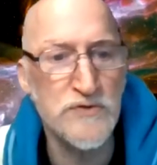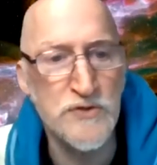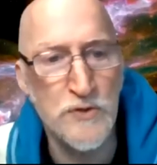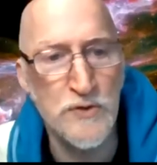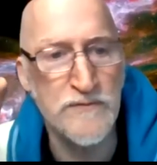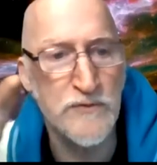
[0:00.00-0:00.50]

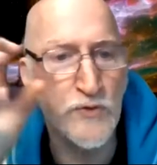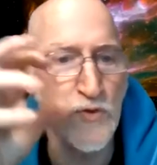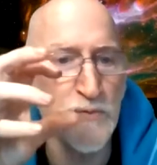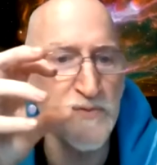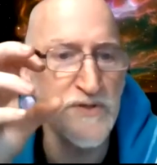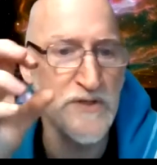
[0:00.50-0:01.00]
sort of
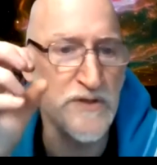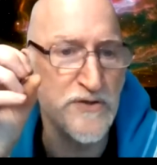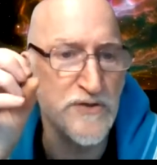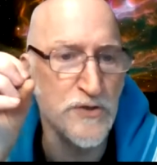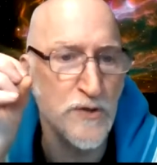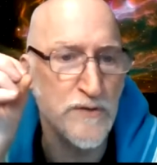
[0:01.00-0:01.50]
groups that are
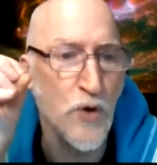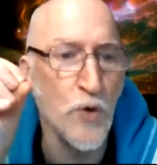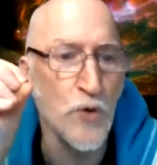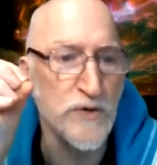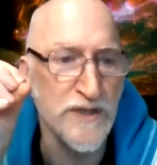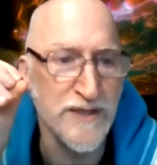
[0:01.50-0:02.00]
sort of
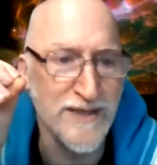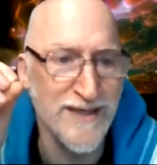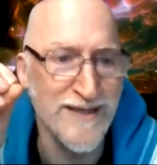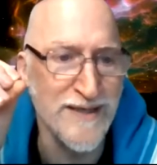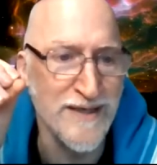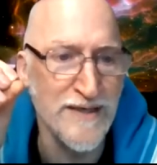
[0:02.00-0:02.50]
holding the
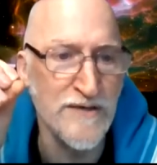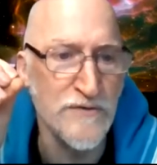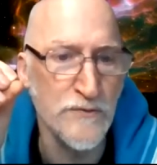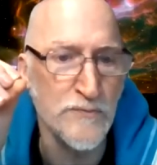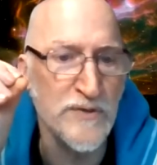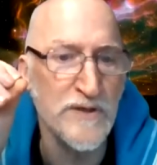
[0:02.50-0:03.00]
key
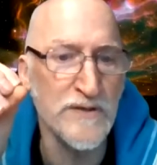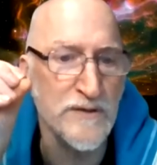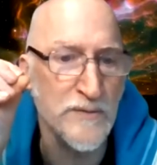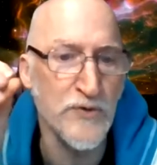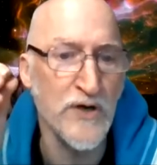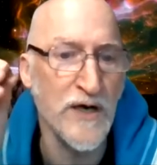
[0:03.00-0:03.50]
to building
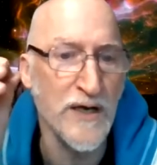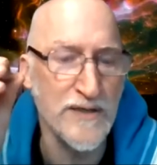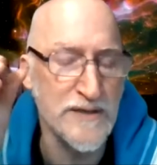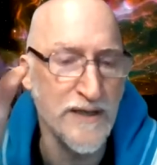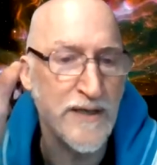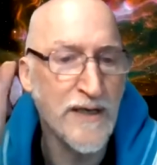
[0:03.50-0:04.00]
the
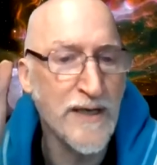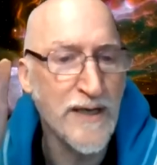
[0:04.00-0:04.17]
products like